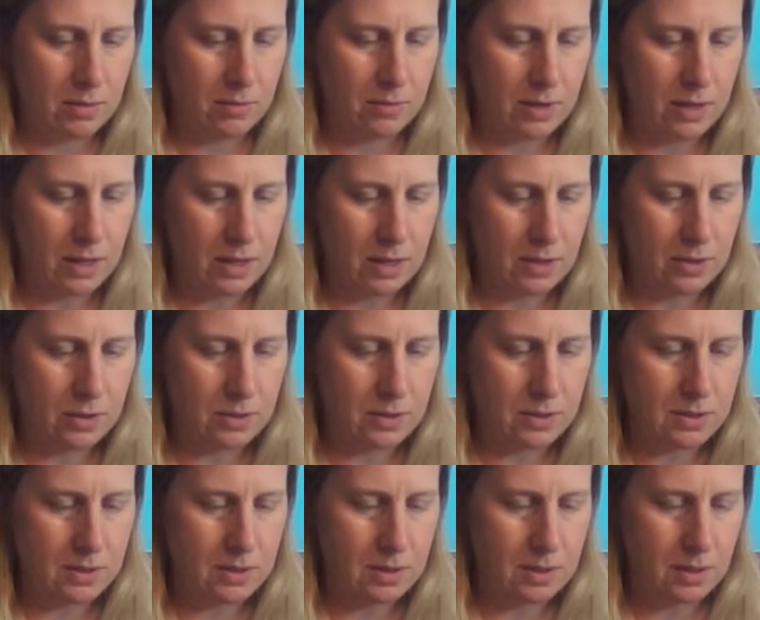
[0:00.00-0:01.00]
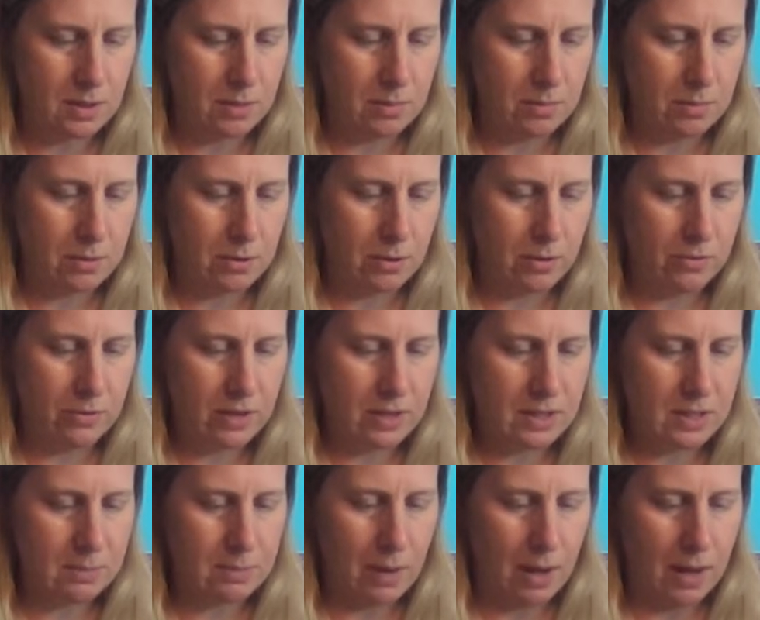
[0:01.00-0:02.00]
finding those perfect
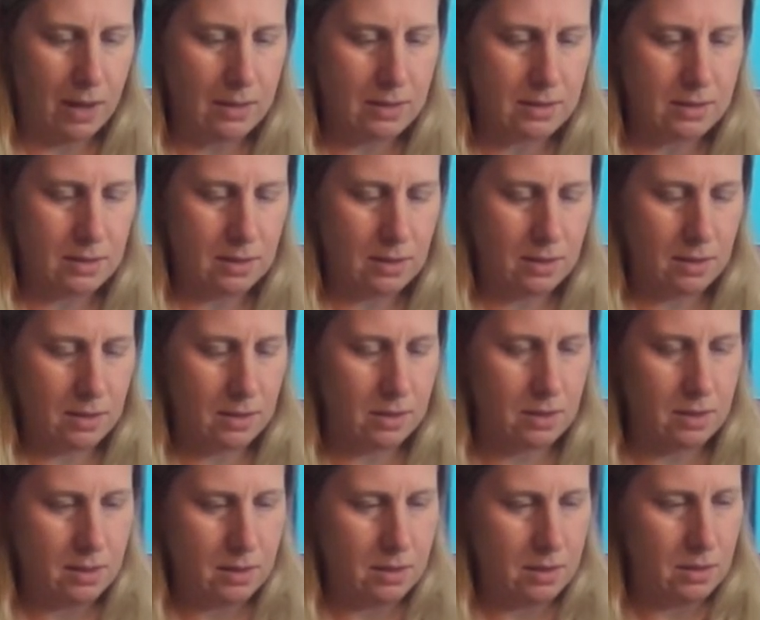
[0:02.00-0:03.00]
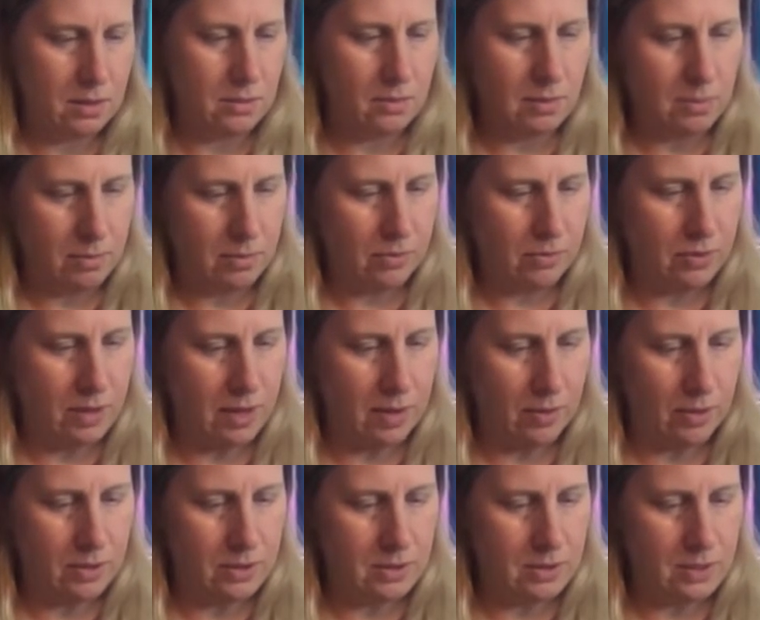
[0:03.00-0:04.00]
spots for my
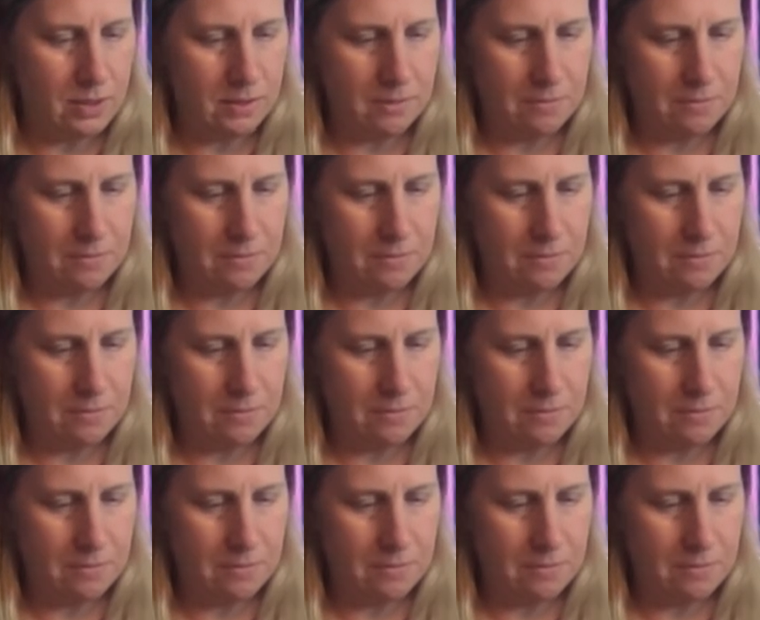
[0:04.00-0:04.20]
flowers.